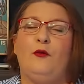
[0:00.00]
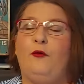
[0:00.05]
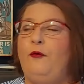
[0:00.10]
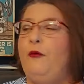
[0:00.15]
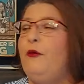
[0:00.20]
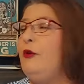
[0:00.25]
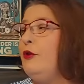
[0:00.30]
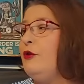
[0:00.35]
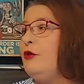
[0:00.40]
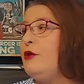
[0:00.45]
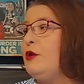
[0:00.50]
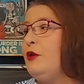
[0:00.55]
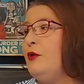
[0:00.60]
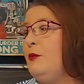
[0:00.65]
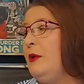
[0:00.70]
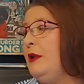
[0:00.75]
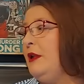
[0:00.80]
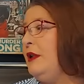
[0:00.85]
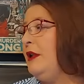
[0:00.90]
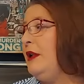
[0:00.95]
for so
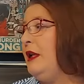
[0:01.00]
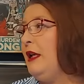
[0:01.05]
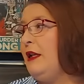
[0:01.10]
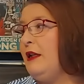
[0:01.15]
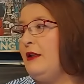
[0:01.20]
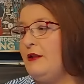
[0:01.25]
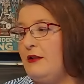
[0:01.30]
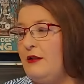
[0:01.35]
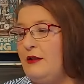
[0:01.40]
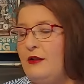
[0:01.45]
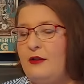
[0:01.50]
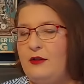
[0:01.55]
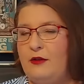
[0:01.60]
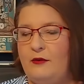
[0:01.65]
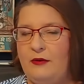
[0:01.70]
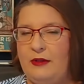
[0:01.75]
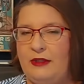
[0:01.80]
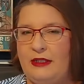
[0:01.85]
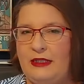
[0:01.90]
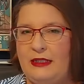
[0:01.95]
many layers, so
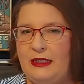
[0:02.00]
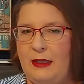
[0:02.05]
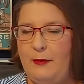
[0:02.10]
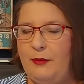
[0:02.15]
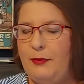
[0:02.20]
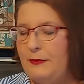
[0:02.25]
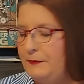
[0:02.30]
it snapped.